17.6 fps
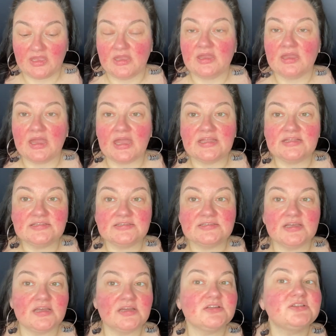And
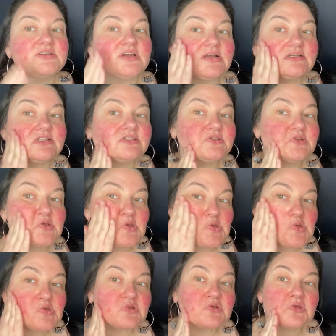just to
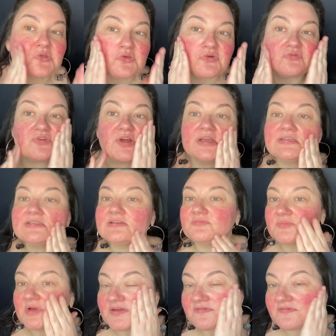do the rest of
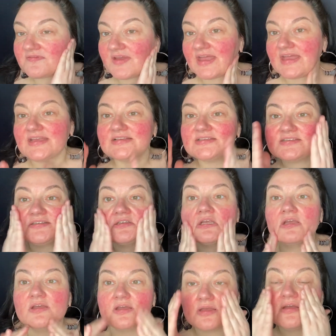my face.
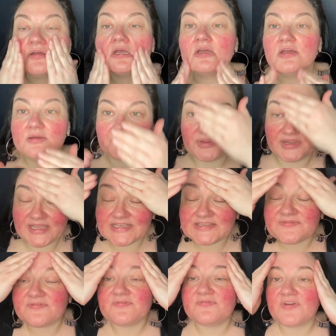But it is
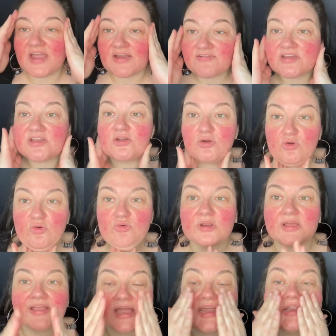very
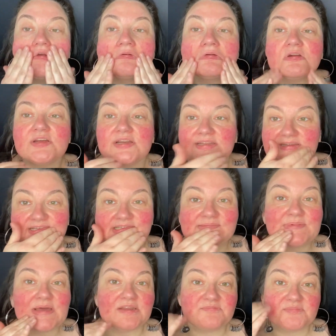cooling, and it really does
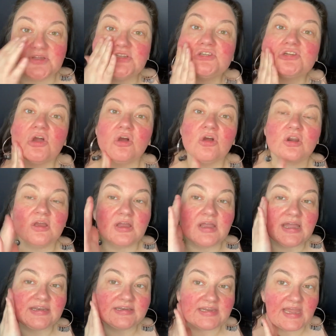smell of mint chocolate,
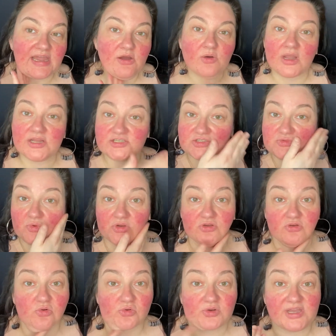and now I just want a
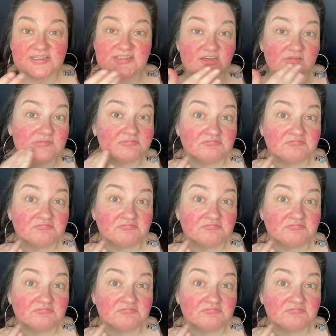cornetto.